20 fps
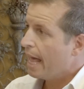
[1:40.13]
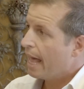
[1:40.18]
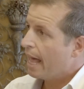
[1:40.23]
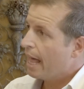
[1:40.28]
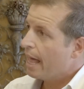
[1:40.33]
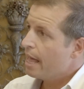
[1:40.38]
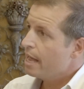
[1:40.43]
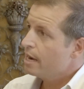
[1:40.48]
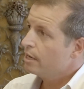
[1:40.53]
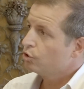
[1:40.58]

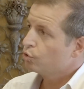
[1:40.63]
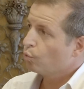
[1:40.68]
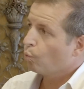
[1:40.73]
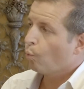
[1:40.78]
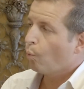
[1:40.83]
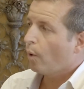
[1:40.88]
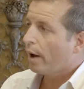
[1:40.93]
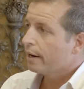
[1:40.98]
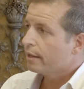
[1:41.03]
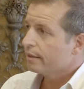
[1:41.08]
And
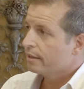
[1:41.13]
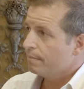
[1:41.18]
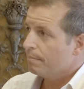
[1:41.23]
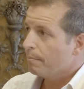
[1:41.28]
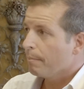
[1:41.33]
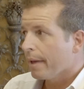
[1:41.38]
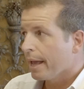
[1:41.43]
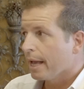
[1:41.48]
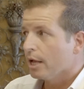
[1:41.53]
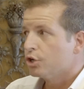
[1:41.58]
one of the
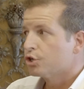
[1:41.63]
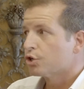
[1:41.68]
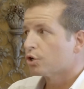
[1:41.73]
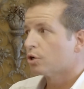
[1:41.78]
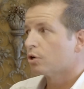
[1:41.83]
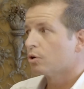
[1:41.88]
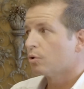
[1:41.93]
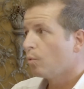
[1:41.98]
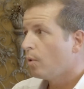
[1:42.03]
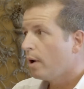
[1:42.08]

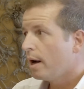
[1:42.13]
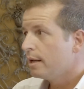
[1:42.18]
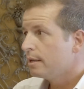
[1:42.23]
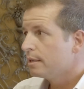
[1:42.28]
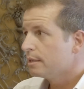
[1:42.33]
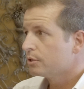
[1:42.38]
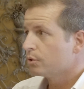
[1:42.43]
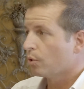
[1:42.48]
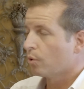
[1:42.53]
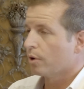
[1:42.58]
major
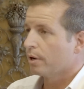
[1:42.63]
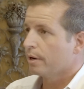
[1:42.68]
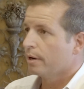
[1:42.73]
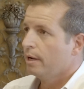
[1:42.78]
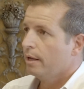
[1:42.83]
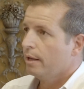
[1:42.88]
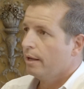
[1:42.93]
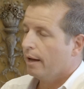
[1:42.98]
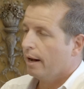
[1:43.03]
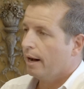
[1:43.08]
ones, or
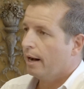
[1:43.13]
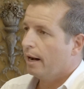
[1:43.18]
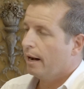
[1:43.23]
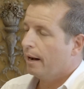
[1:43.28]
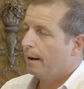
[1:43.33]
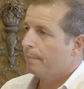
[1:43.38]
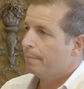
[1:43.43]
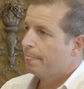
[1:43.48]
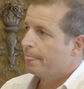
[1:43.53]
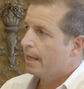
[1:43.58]

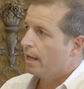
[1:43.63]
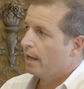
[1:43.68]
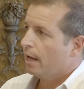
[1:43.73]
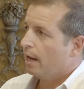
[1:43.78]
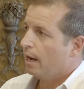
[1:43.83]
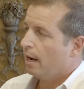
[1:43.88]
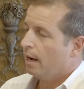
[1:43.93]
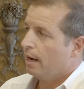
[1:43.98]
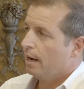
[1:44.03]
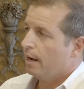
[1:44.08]

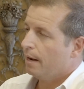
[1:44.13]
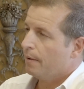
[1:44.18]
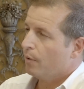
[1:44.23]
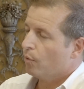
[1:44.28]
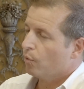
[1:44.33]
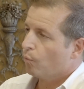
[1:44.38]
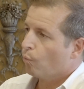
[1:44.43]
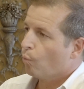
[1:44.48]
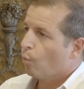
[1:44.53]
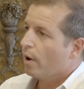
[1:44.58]

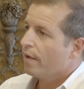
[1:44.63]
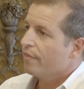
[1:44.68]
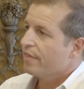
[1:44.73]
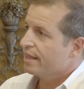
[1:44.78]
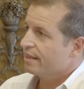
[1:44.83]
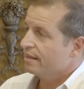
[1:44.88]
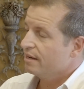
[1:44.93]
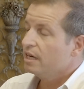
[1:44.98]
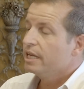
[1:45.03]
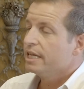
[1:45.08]
one
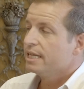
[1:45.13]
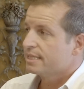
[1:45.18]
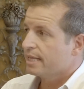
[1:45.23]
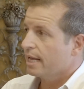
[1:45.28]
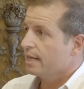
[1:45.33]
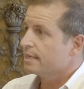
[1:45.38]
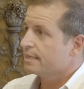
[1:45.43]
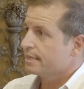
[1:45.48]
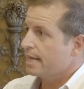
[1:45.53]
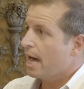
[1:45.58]
that really
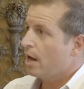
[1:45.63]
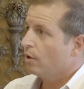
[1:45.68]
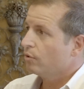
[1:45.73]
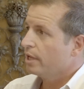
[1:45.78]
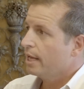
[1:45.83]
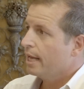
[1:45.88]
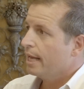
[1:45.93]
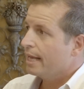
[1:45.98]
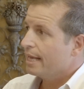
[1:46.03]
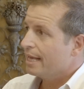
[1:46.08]
stands out,